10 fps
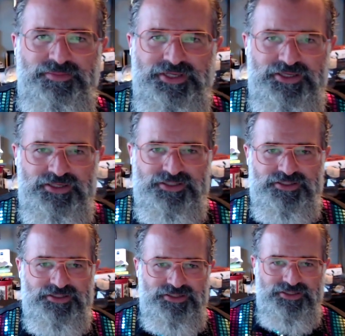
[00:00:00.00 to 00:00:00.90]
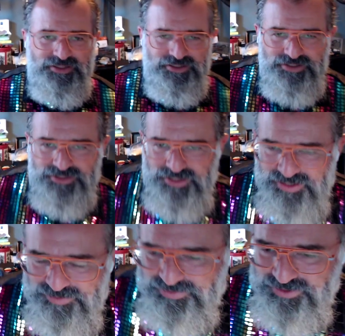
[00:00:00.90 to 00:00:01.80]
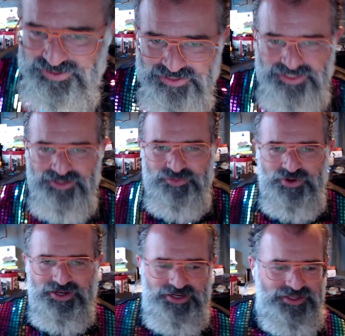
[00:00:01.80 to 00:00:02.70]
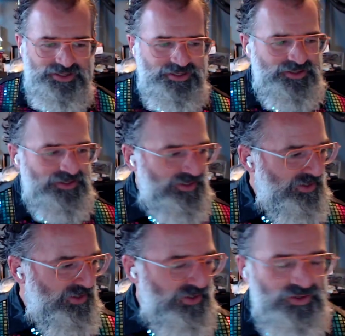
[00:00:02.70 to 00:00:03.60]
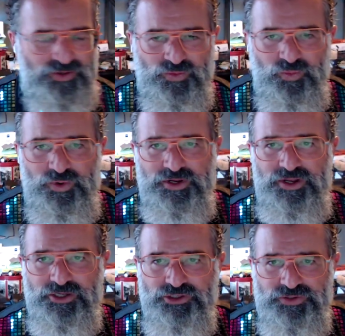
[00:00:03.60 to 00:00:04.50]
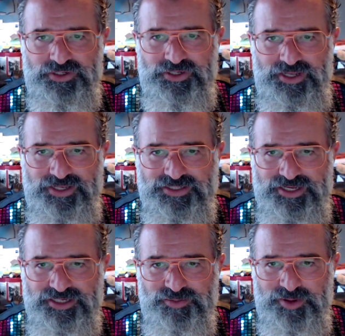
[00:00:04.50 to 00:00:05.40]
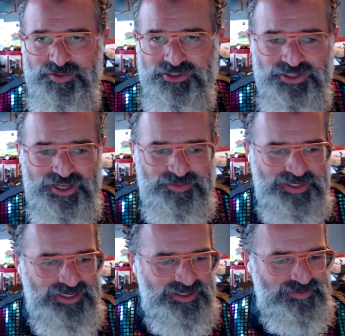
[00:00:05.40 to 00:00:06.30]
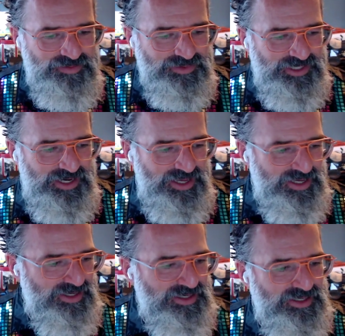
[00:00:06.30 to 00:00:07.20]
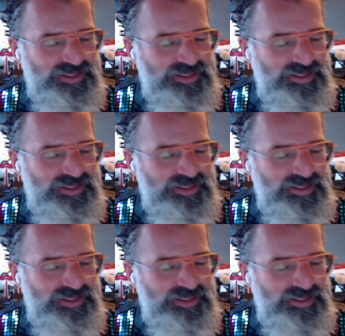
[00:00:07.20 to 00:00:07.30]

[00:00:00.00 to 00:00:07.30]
because I'm celebrating 100 essays published on Medium today.